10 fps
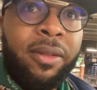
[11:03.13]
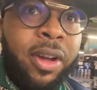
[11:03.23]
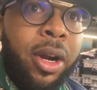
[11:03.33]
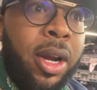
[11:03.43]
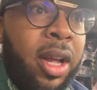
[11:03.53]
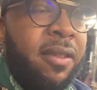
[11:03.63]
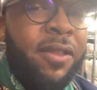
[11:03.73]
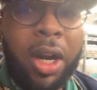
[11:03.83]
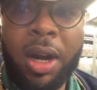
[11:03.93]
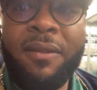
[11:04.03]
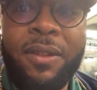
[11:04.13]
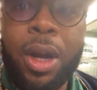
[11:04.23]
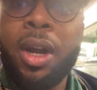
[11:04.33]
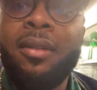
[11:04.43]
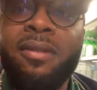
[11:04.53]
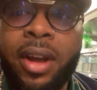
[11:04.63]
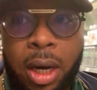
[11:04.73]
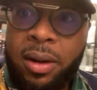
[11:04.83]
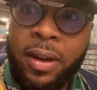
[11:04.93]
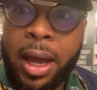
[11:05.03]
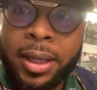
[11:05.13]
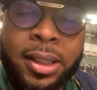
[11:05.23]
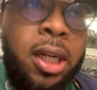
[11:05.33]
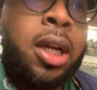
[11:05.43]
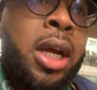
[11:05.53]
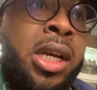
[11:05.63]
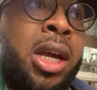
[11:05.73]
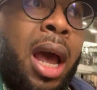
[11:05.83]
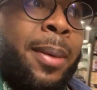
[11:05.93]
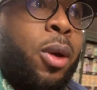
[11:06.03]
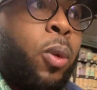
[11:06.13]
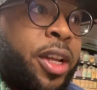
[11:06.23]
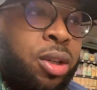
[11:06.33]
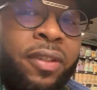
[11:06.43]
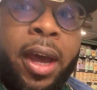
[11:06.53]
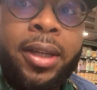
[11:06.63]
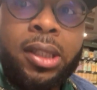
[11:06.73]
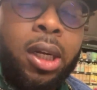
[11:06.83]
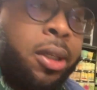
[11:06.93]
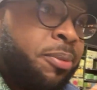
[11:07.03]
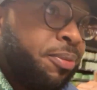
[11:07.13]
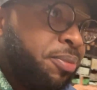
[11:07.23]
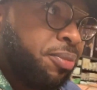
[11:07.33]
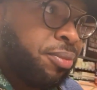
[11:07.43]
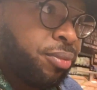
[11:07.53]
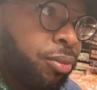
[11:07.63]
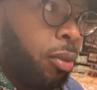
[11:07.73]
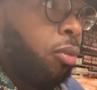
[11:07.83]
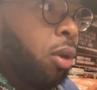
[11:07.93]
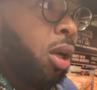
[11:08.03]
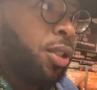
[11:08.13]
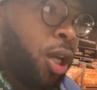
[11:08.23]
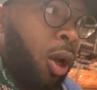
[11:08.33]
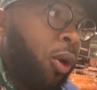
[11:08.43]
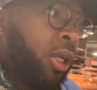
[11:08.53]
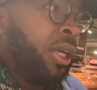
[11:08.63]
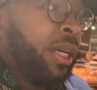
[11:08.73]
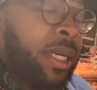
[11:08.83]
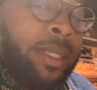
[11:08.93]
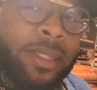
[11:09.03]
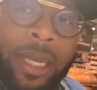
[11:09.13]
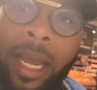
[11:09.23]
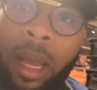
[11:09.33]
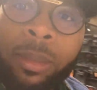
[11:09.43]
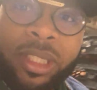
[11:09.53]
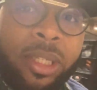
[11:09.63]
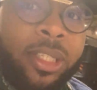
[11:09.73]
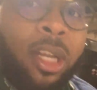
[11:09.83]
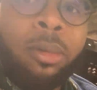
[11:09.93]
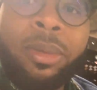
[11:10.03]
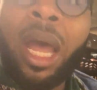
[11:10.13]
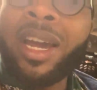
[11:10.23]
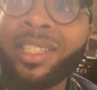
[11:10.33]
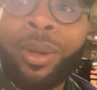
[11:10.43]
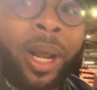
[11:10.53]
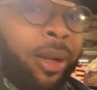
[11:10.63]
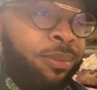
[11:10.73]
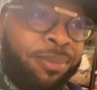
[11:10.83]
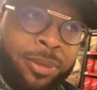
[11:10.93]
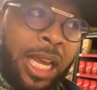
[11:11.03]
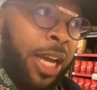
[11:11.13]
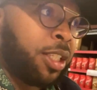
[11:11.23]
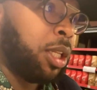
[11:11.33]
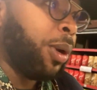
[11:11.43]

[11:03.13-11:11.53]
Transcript: very, very, very, very fast. I mean, way too fast. So today, I'm just gonna tell them, y'all gotta slow down. Y'all gotta slow